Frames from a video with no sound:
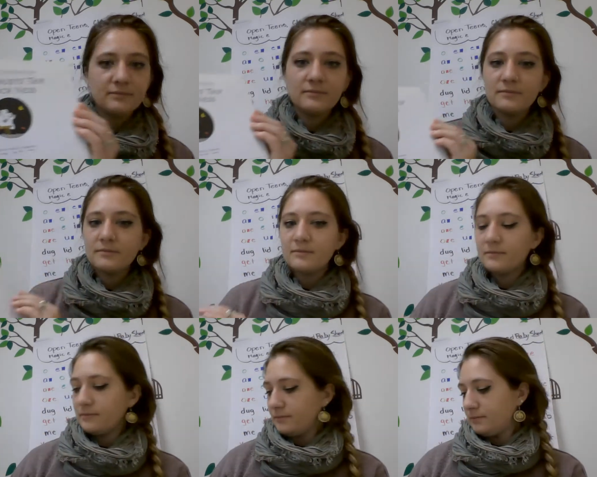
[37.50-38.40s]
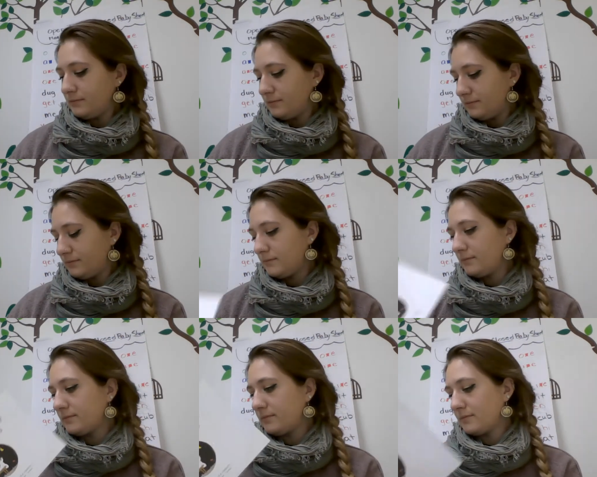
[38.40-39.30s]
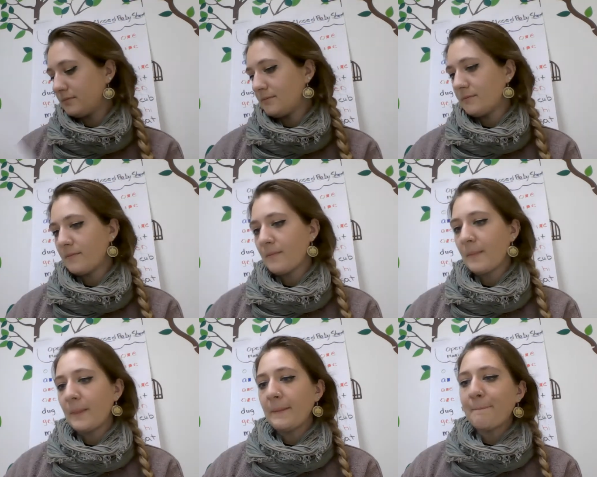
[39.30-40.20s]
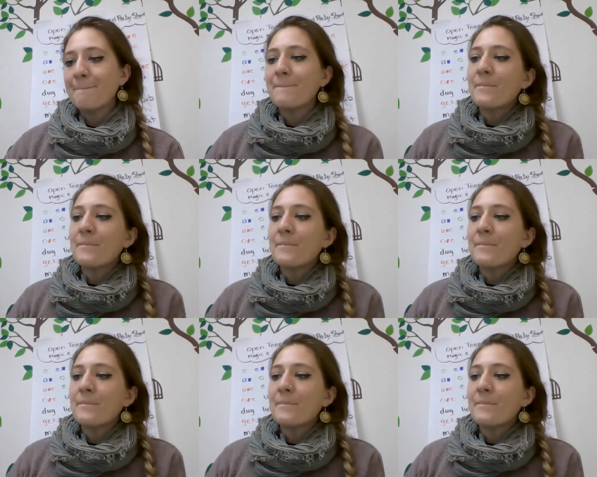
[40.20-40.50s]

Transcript: (silence)